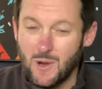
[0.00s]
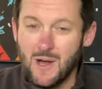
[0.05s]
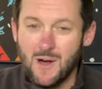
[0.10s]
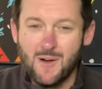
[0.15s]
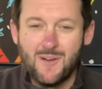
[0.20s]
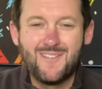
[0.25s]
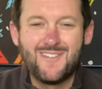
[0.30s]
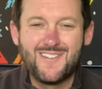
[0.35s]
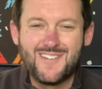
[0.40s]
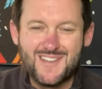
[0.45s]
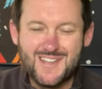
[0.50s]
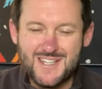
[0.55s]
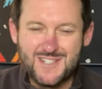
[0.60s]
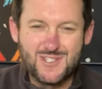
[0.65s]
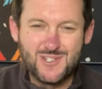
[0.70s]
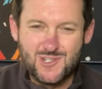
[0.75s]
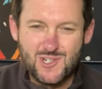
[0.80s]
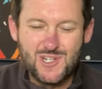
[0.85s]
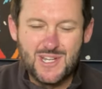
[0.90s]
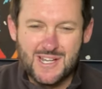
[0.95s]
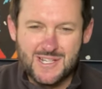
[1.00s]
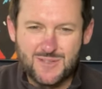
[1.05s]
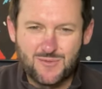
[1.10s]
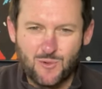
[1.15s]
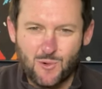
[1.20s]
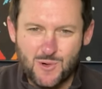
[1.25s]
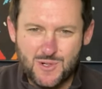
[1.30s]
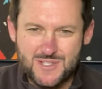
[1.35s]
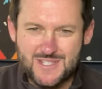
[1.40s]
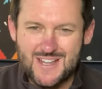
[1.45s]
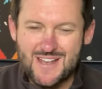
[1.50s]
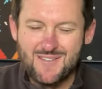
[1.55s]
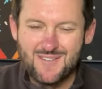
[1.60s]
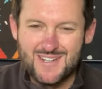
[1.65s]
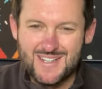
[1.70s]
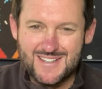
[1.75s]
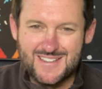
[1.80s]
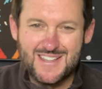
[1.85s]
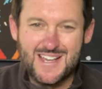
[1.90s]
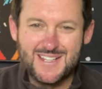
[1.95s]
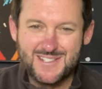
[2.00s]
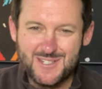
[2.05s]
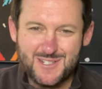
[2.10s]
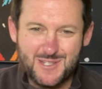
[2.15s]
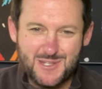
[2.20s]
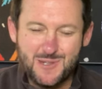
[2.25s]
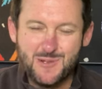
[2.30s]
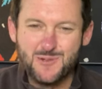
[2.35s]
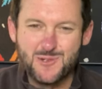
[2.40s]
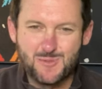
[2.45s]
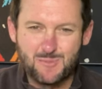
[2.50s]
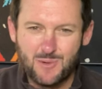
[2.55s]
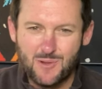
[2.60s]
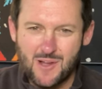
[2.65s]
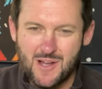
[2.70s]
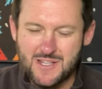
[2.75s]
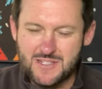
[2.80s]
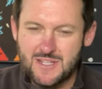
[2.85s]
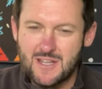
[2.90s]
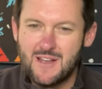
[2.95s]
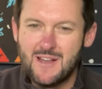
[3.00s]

Well, it's a GX470. That's a huge plus.